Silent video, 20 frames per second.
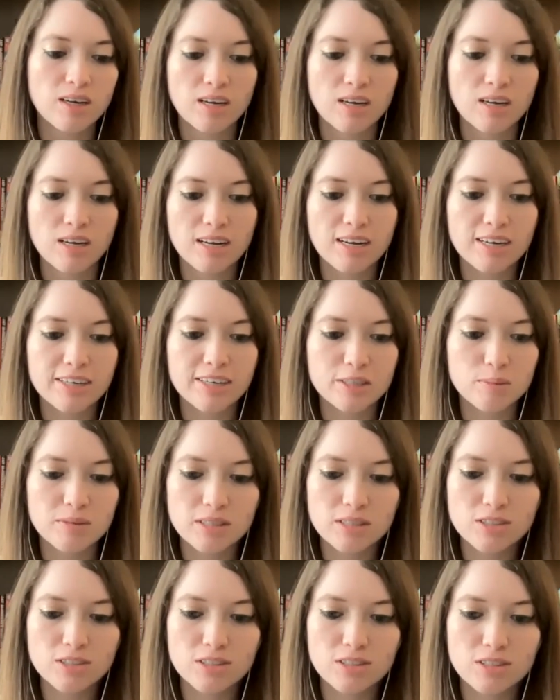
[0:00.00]
and
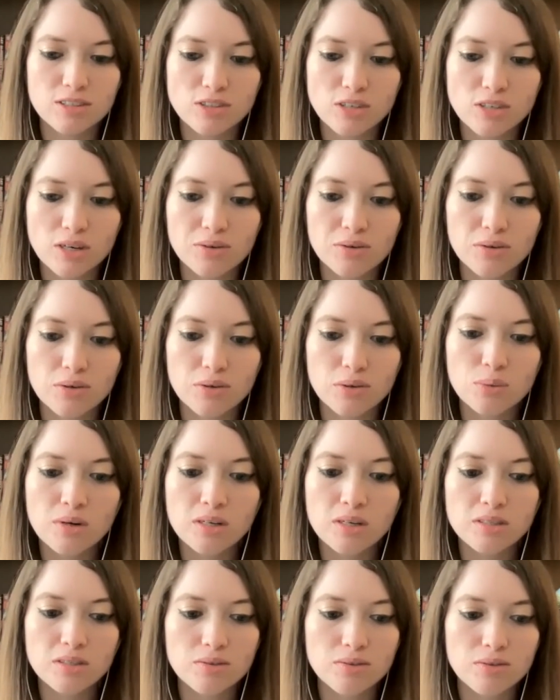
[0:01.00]
exposition in general, you want
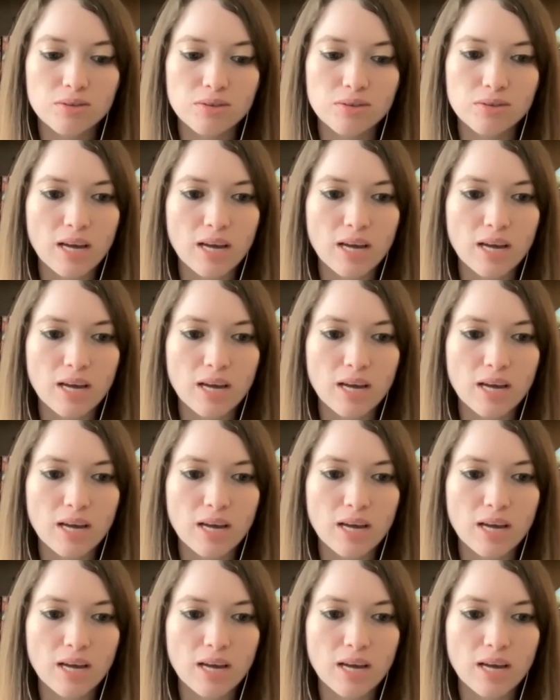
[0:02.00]
it to feel